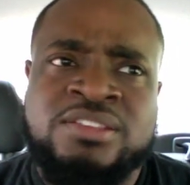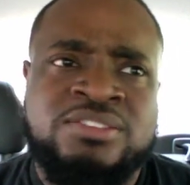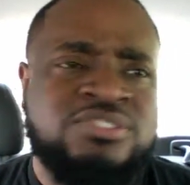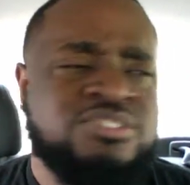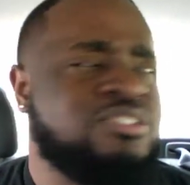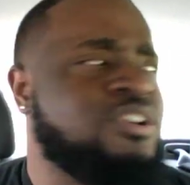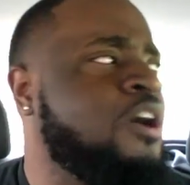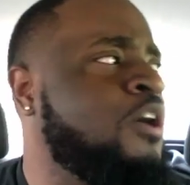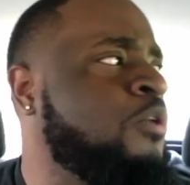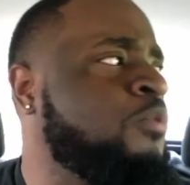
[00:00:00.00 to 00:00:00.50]

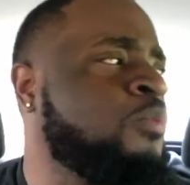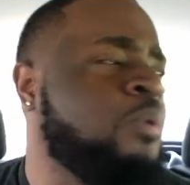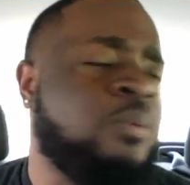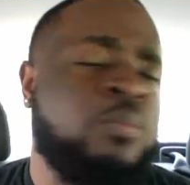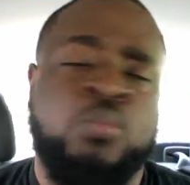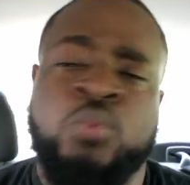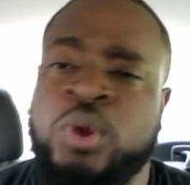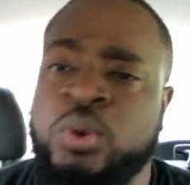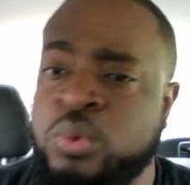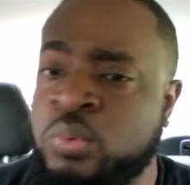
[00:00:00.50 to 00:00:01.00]
So
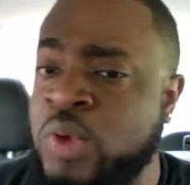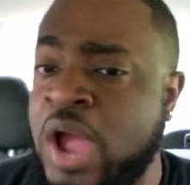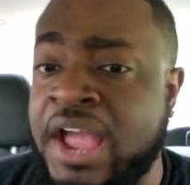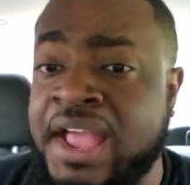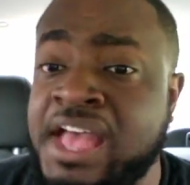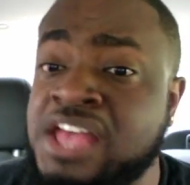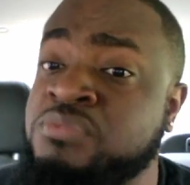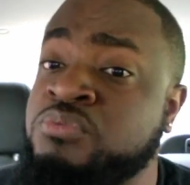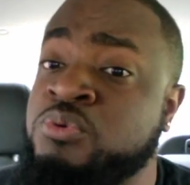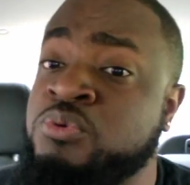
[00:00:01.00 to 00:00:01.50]
when I
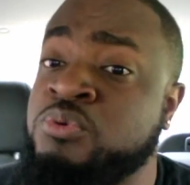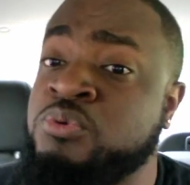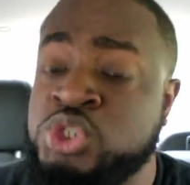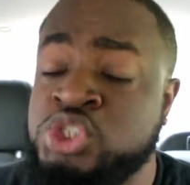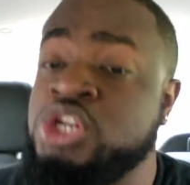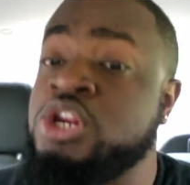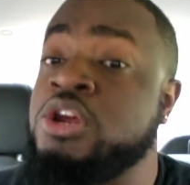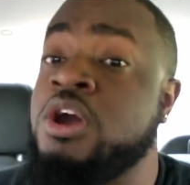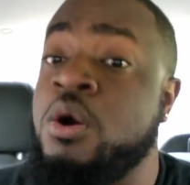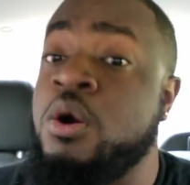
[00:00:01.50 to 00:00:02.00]
guess when
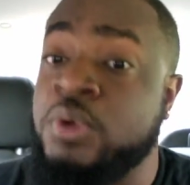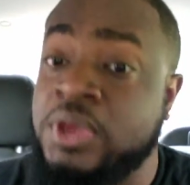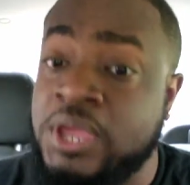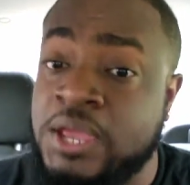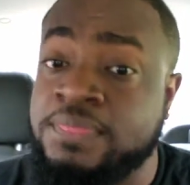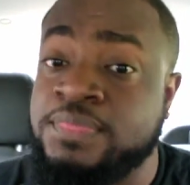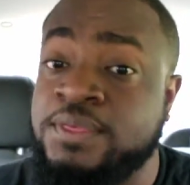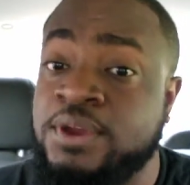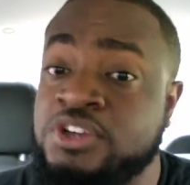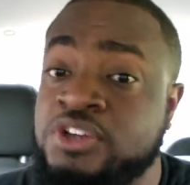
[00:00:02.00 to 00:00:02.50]
Rasheeda gonna
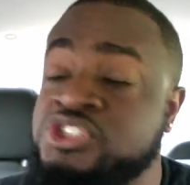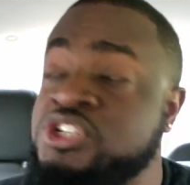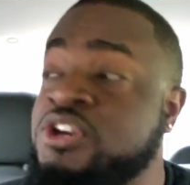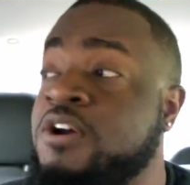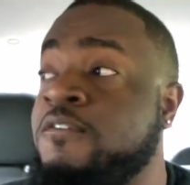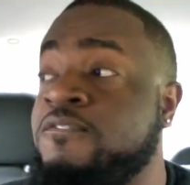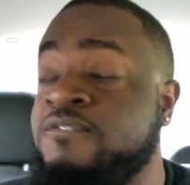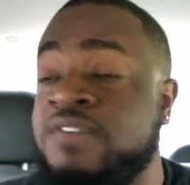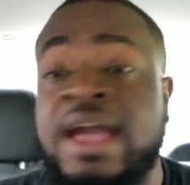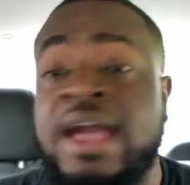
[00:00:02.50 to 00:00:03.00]
get there, she
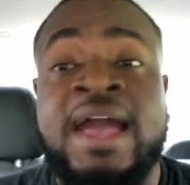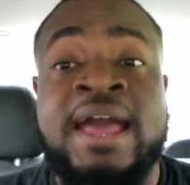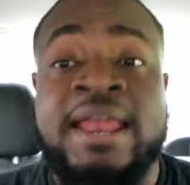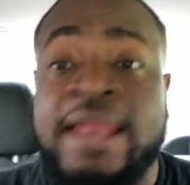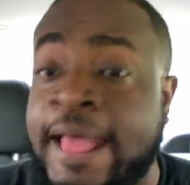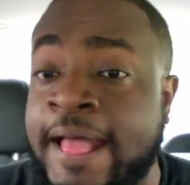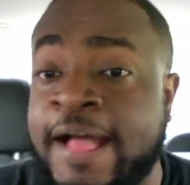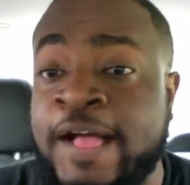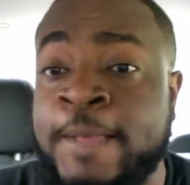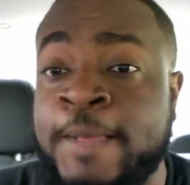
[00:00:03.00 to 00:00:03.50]
gonna find
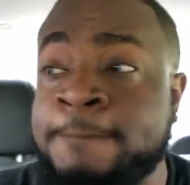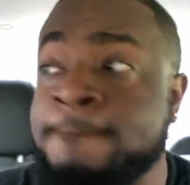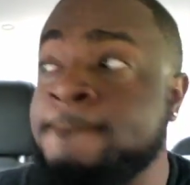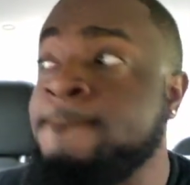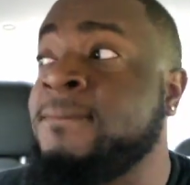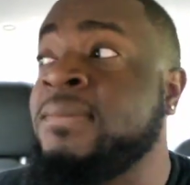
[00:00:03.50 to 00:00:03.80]
out